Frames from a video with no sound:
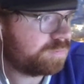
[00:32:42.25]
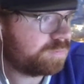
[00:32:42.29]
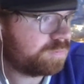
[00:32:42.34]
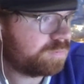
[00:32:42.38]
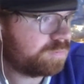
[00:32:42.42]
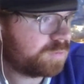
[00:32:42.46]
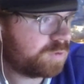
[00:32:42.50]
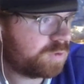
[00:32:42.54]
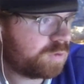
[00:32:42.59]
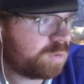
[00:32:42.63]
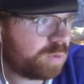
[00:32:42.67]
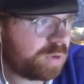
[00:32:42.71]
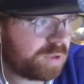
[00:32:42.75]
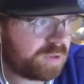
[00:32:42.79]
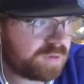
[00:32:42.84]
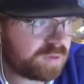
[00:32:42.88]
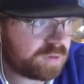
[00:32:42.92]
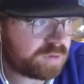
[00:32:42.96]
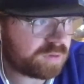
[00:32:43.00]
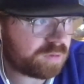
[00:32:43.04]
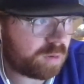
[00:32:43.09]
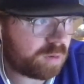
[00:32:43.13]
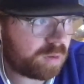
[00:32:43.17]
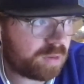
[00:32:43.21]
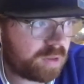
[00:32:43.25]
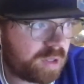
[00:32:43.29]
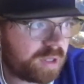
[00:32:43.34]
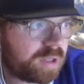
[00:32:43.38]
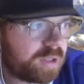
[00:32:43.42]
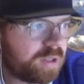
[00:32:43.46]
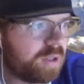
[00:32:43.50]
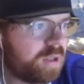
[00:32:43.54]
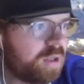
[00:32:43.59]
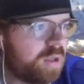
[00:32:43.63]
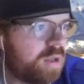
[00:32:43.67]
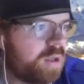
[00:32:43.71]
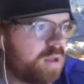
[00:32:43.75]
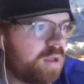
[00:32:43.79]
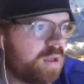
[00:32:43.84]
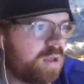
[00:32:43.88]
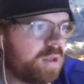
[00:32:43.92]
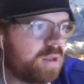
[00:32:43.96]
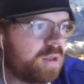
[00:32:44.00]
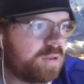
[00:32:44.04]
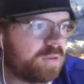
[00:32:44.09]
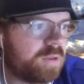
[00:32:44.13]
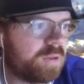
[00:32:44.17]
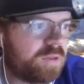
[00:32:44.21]
26 are like
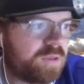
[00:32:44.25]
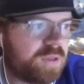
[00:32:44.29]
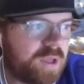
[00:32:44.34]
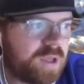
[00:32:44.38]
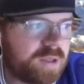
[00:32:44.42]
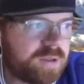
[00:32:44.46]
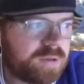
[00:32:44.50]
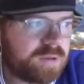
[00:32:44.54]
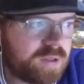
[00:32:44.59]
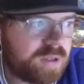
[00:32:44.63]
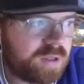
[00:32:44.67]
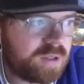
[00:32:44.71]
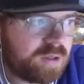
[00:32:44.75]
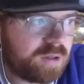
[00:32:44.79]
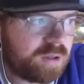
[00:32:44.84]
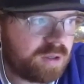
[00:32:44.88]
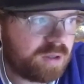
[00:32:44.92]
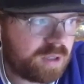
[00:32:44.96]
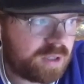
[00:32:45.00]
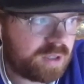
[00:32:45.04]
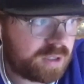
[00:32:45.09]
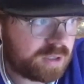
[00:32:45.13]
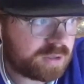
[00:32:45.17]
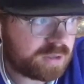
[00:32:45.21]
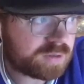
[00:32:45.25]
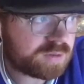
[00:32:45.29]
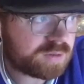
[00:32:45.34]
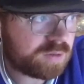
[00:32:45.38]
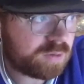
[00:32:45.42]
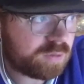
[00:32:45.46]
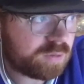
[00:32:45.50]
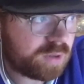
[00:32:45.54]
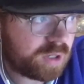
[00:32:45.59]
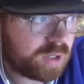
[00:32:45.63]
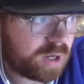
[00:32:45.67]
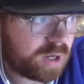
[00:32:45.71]
the things he is doing, I